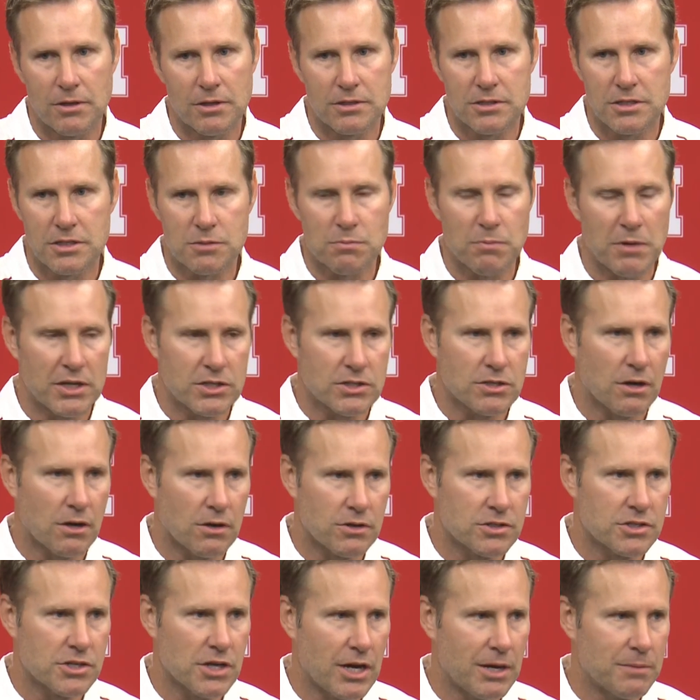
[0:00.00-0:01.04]
it just makes
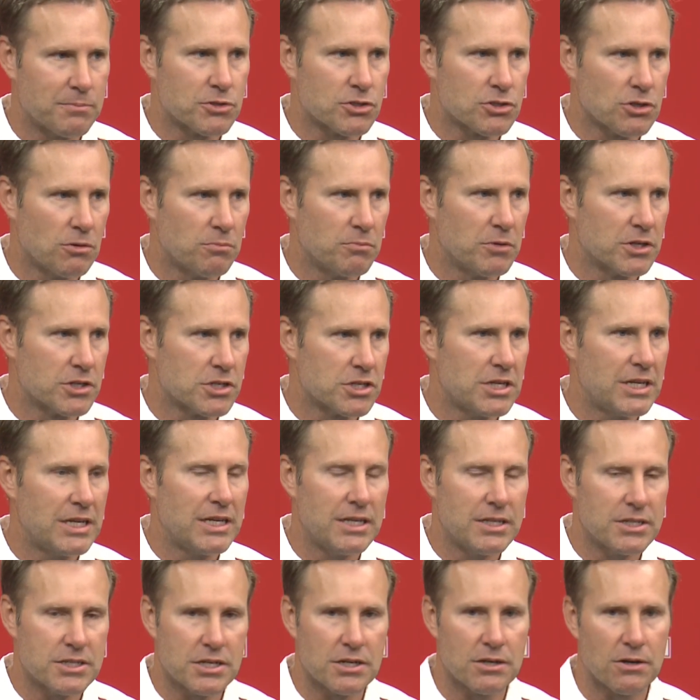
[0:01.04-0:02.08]
our job so much
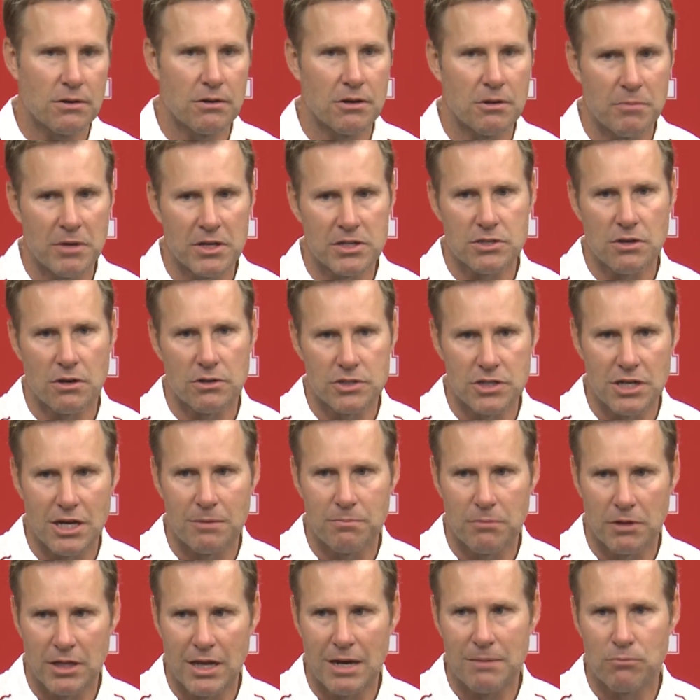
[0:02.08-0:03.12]
easier and makes our
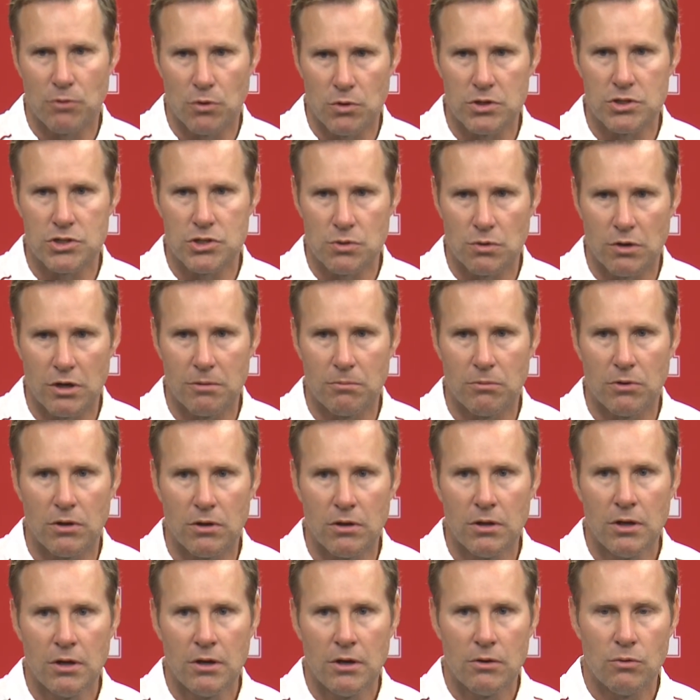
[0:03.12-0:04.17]
job a lot more
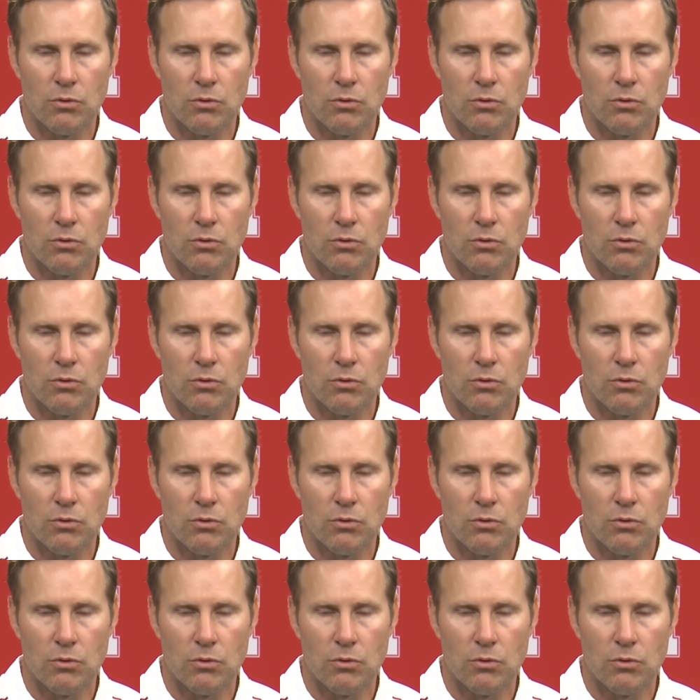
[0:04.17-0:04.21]
enjoyable